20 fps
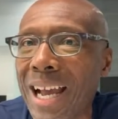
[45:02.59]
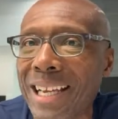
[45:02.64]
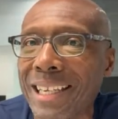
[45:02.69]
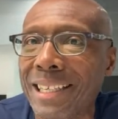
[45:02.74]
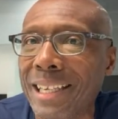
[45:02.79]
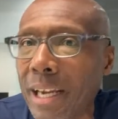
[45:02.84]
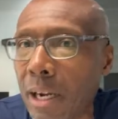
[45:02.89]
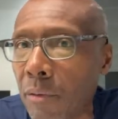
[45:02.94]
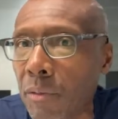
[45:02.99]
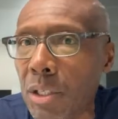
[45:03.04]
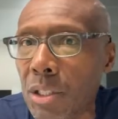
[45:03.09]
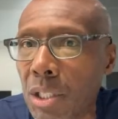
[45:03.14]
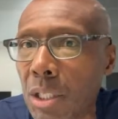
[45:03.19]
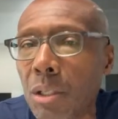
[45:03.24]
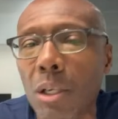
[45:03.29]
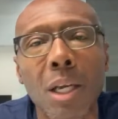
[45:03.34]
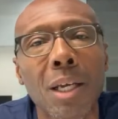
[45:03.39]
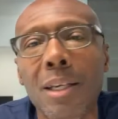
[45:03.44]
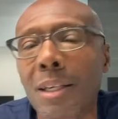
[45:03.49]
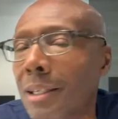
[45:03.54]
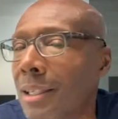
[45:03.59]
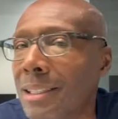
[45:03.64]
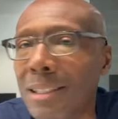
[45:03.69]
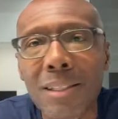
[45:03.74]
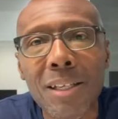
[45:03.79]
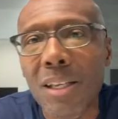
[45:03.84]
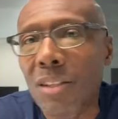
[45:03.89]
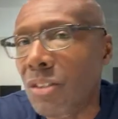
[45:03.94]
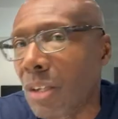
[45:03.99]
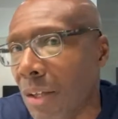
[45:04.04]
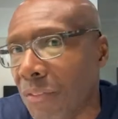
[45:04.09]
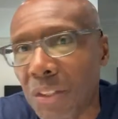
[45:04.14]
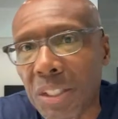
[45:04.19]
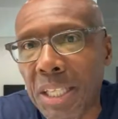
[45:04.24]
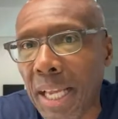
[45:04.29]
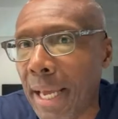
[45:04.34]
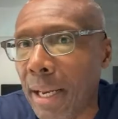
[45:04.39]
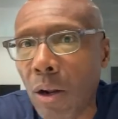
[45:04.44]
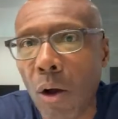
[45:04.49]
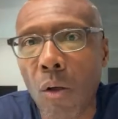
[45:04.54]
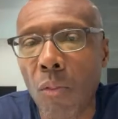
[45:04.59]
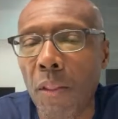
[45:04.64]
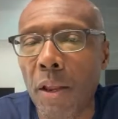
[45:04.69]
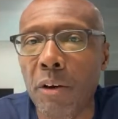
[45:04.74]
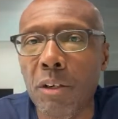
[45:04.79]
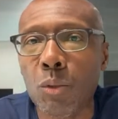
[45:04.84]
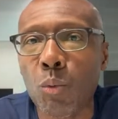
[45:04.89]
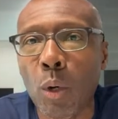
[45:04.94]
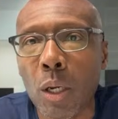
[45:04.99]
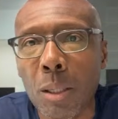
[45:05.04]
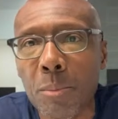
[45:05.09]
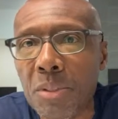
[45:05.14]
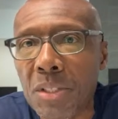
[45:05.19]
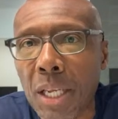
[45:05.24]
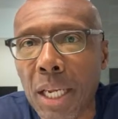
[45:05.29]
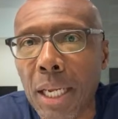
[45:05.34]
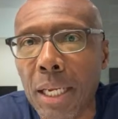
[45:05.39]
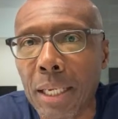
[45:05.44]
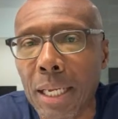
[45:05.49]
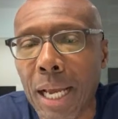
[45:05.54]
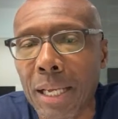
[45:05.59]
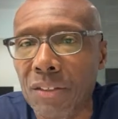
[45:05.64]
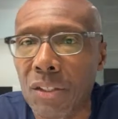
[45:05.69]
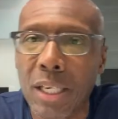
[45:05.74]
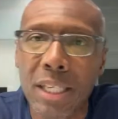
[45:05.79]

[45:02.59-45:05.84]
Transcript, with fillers: I guarantee it's other debt on there is what I'm saying, guys.